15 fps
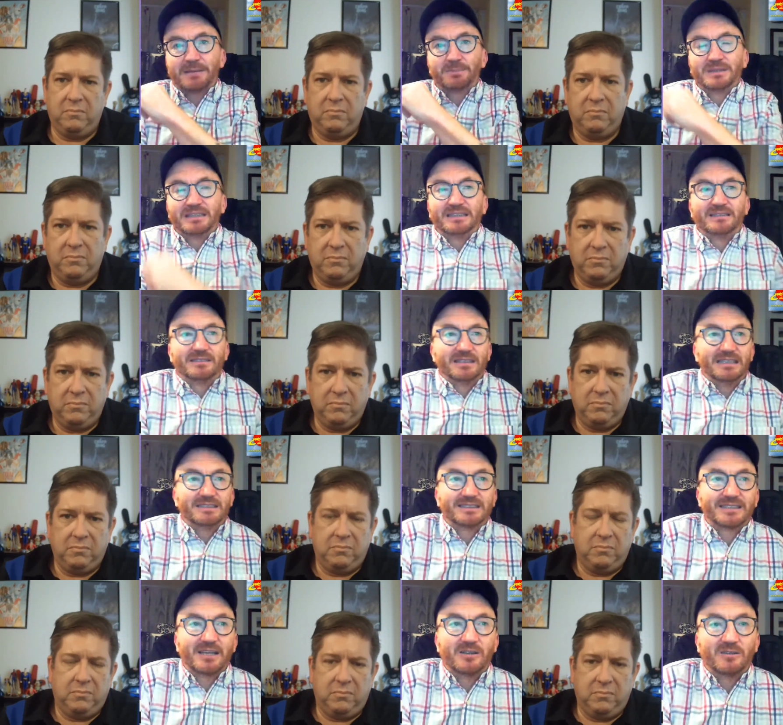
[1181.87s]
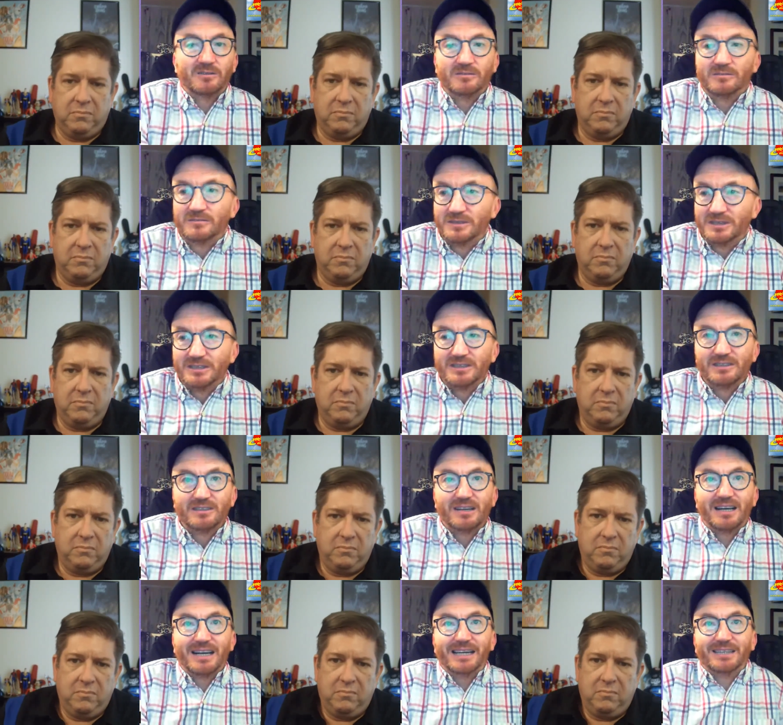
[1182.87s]
Speaker 1: happening, and so
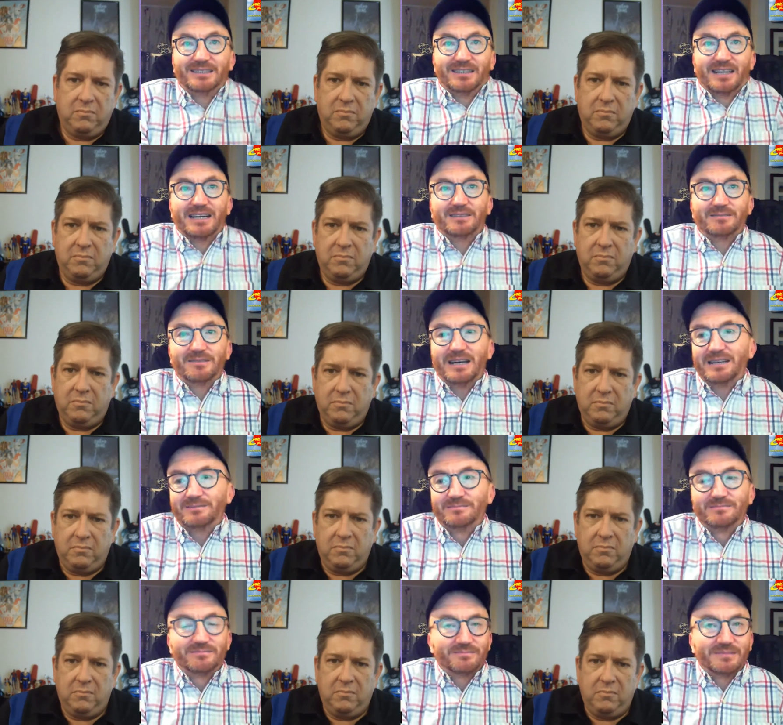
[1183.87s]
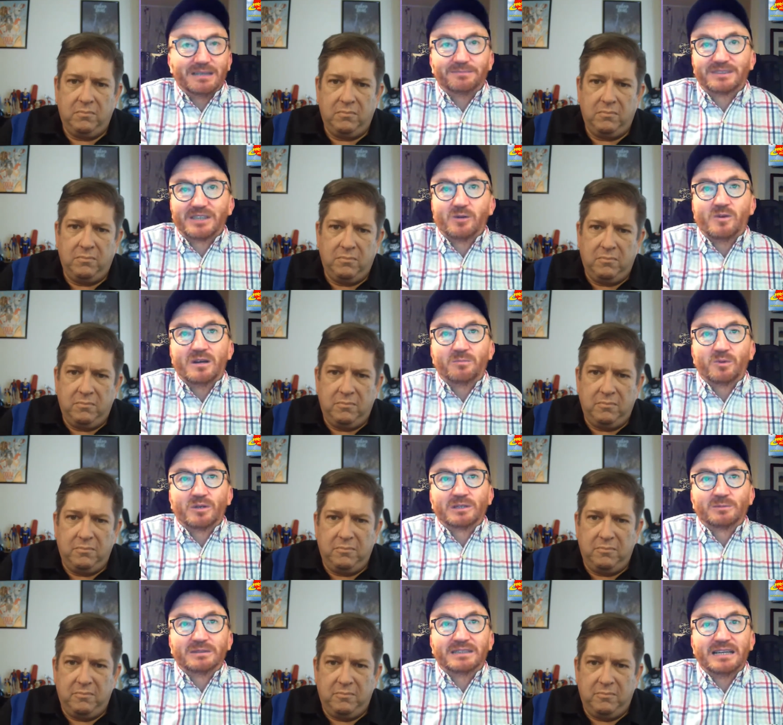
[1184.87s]
I'm so on
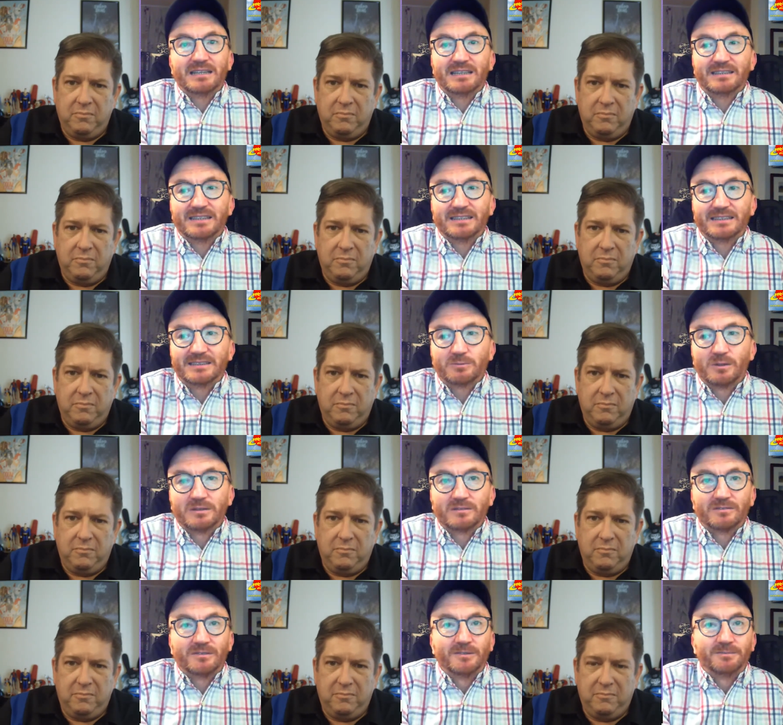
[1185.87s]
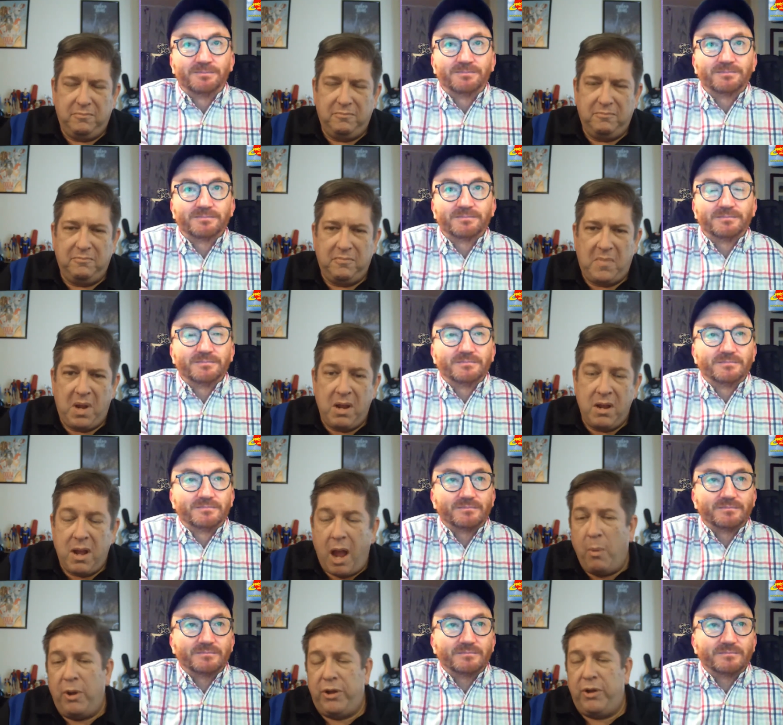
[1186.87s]
board with that. I think it's wonderful.
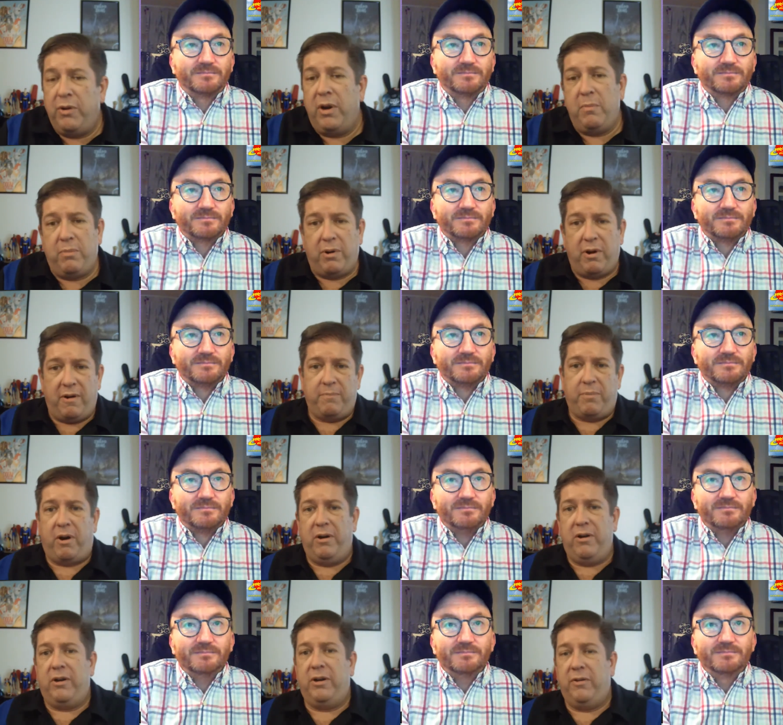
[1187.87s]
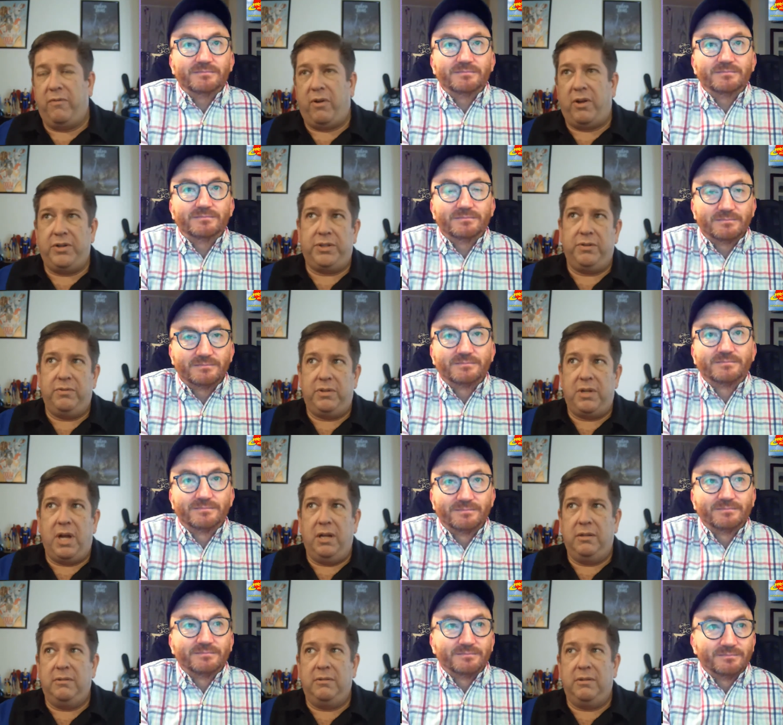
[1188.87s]
Speaker 2: And with your improv partner, you've also
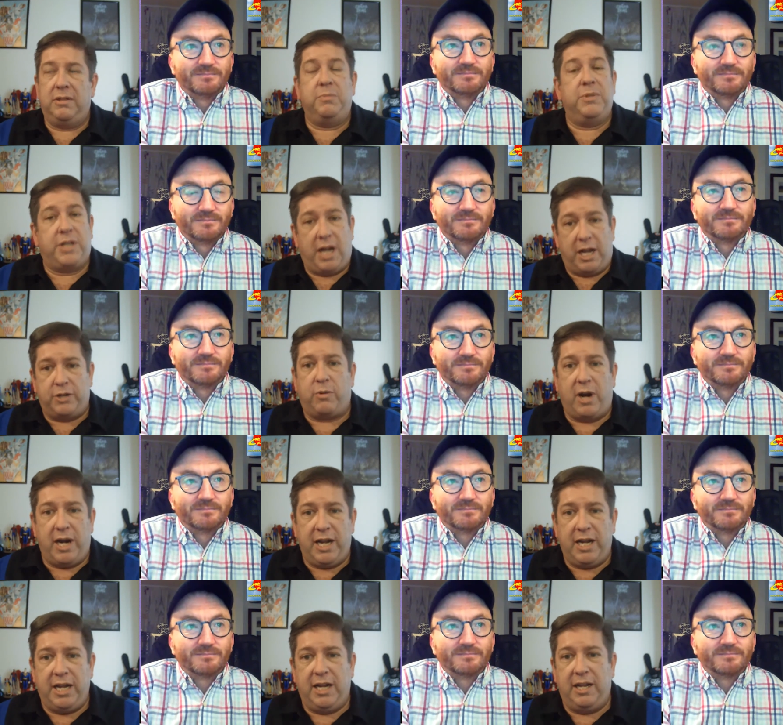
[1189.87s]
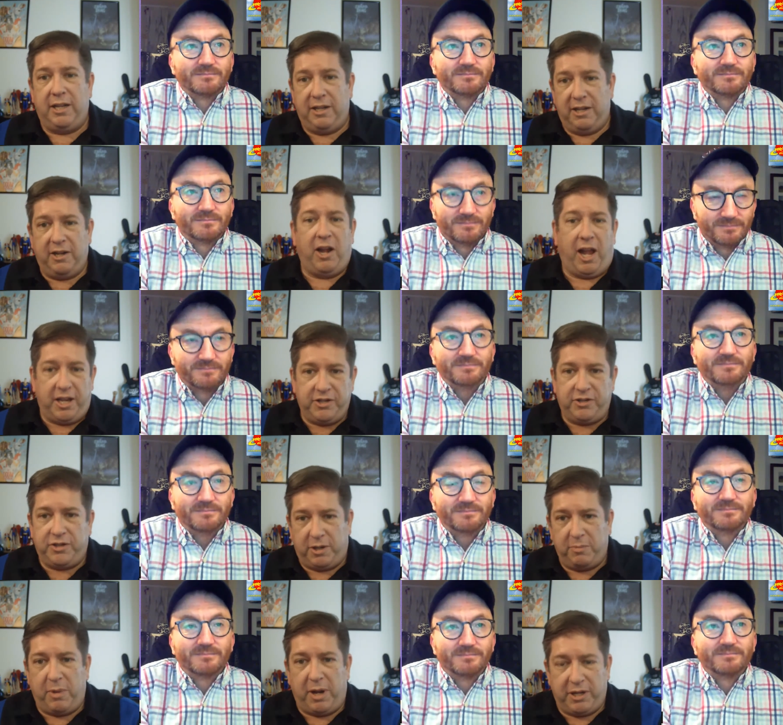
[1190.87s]
done some sketch writing, and as
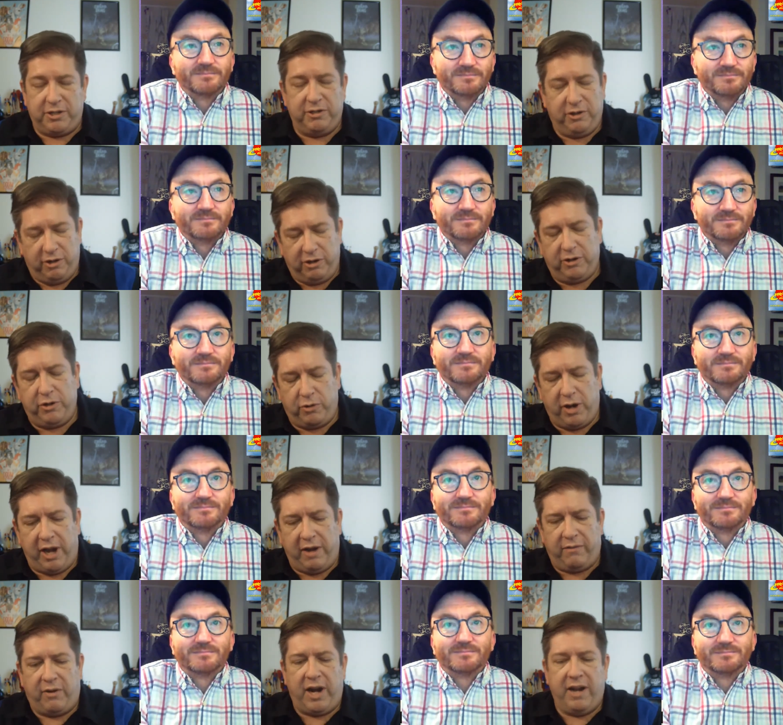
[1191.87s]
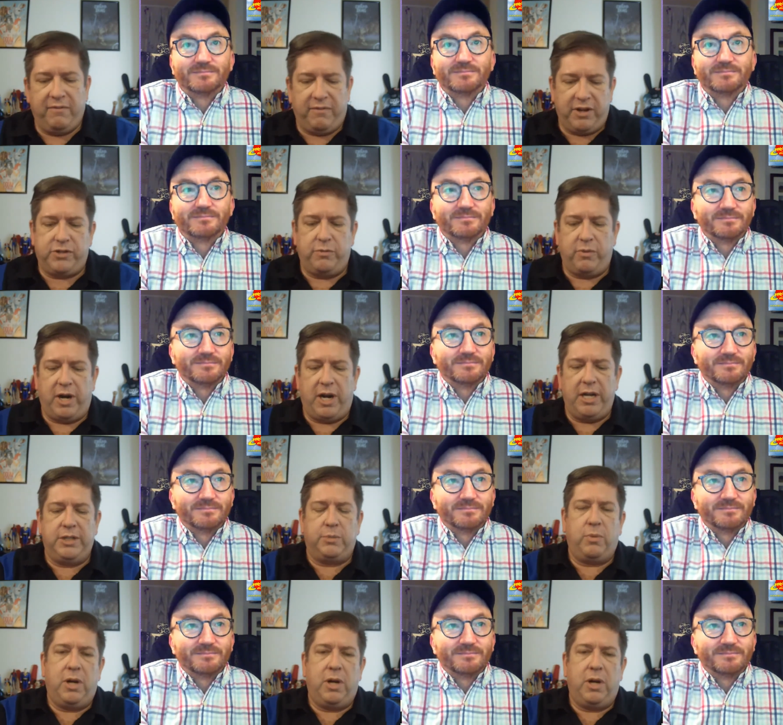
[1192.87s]
you mentioned, your creative writing, fiction writing